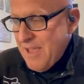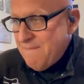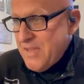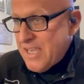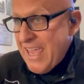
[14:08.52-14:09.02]

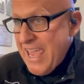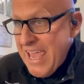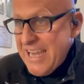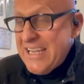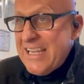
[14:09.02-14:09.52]
you
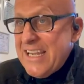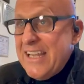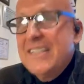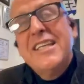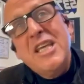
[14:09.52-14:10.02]
can't
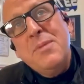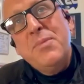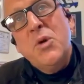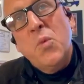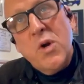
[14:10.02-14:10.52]
keep
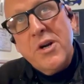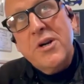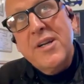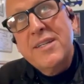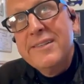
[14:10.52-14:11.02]
your
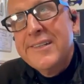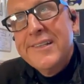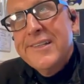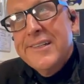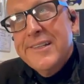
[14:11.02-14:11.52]
word,
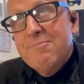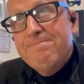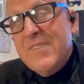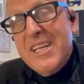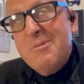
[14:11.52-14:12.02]

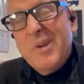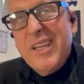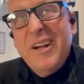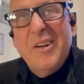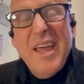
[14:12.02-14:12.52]
then you
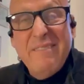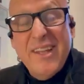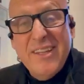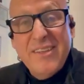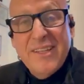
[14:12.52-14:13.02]
really don't have
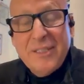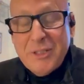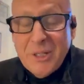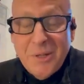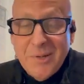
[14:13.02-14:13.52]
anything.
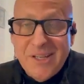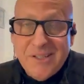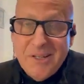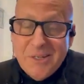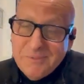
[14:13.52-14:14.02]
So,
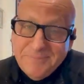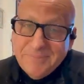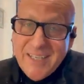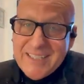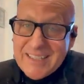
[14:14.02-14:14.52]

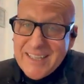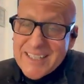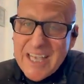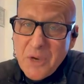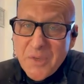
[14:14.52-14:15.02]

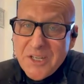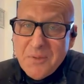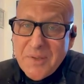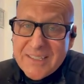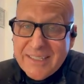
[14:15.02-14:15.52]
that's how we do
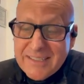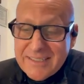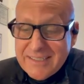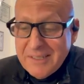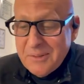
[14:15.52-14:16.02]
business.
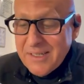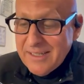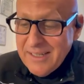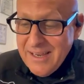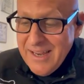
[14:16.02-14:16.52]
So,
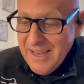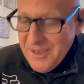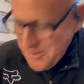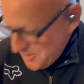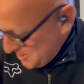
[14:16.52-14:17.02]

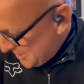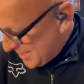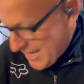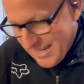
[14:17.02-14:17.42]
who said